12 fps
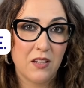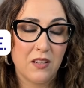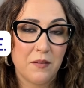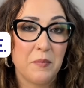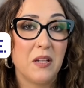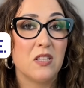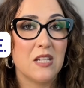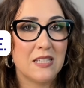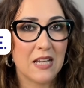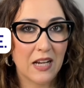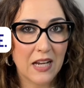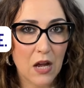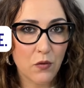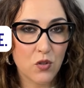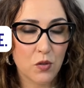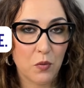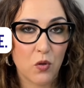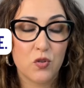because it's
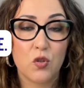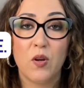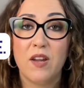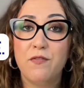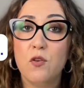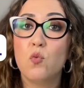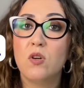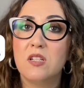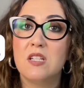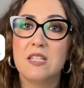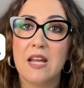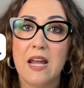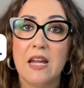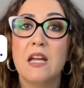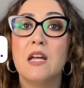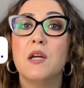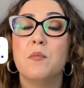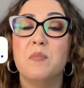uncountable. So if you want to say,
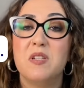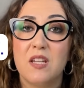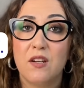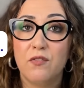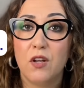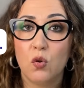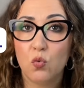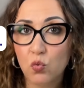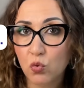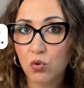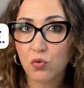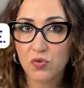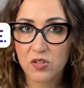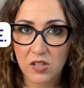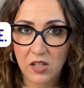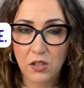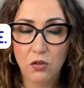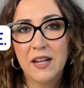mi serve un
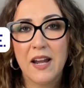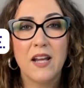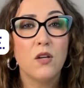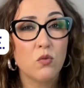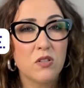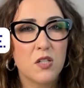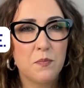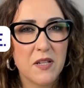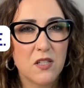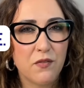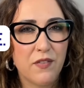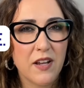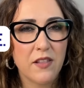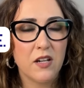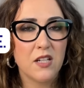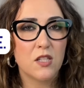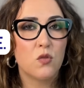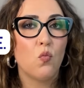consiglio, and you want to specify that
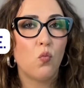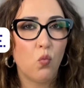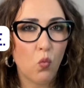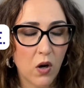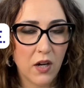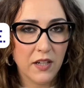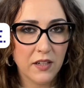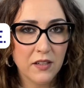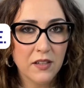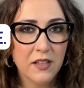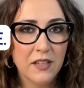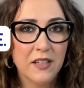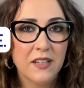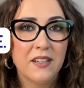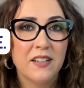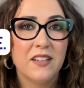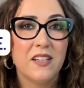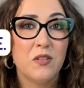it's one,
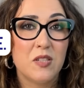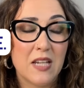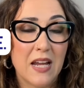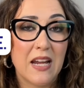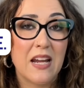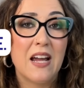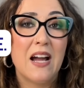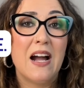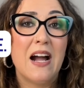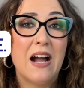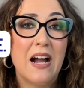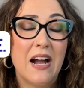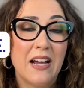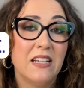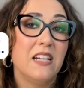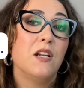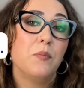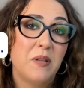you say, I
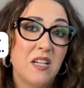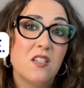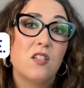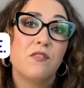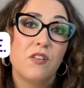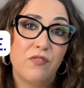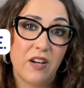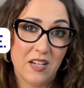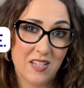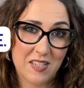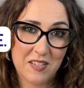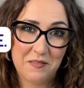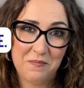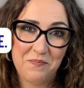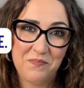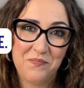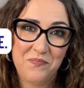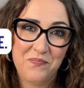need a piece of advice.
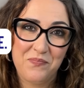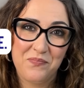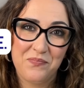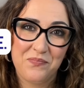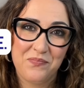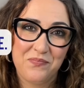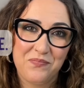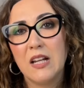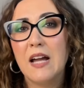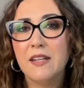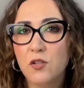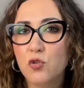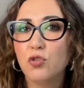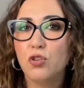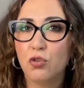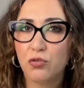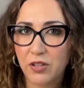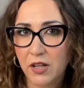Adesso ti do
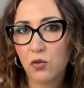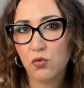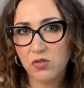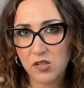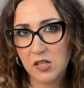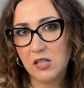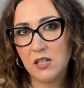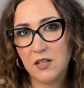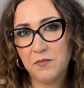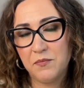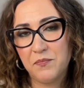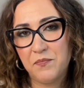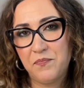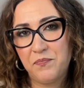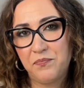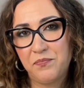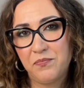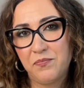3 consigli.
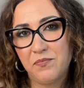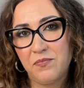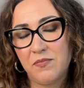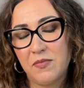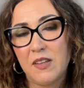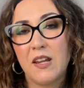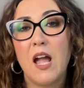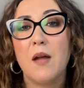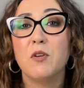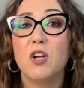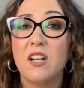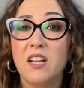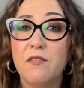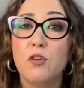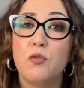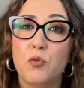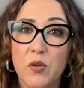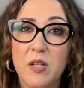I'm going to give you
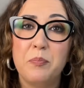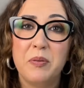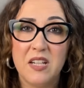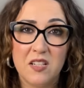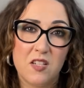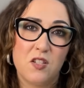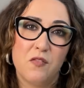3 pieces of